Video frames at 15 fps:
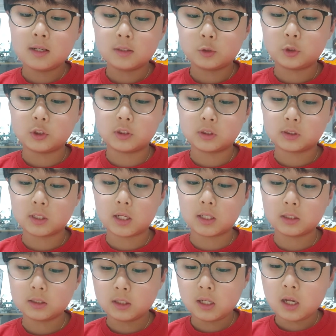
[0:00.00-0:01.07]
She
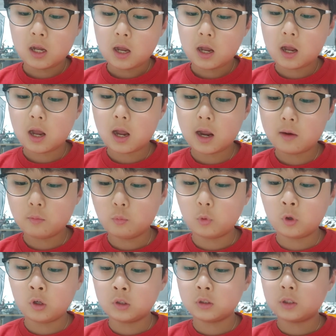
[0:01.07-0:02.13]
said. I'm
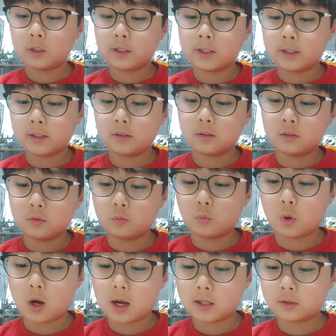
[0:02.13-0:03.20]
wondering
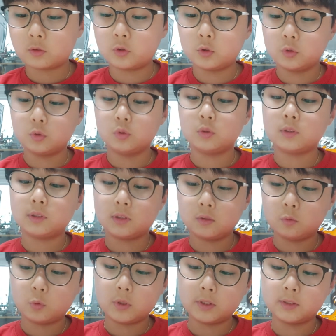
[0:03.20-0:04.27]
what to
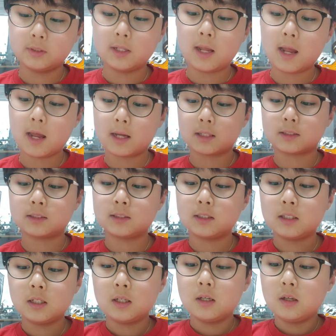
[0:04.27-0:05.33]
read next.
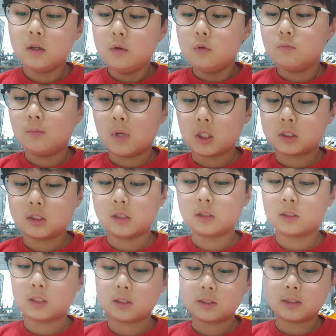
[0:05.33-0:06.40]

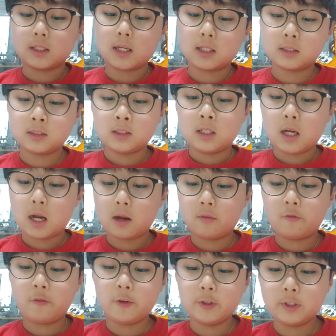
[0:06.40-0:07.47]
Matilda said.
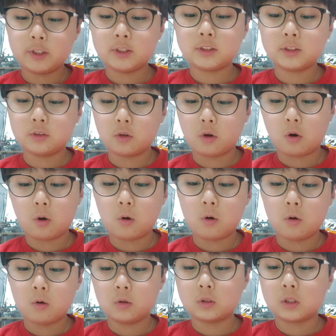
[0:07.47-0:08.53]
I'm finished
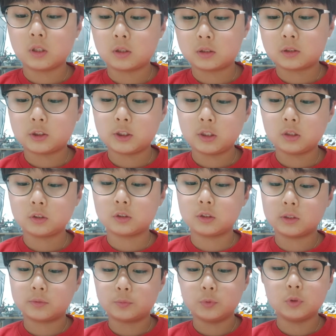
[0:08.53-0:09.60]
all the
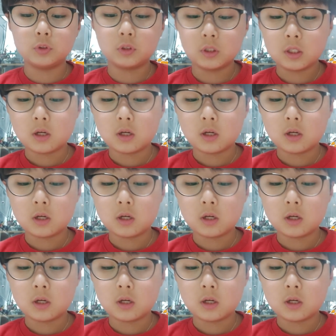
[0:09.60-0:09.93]
children's books.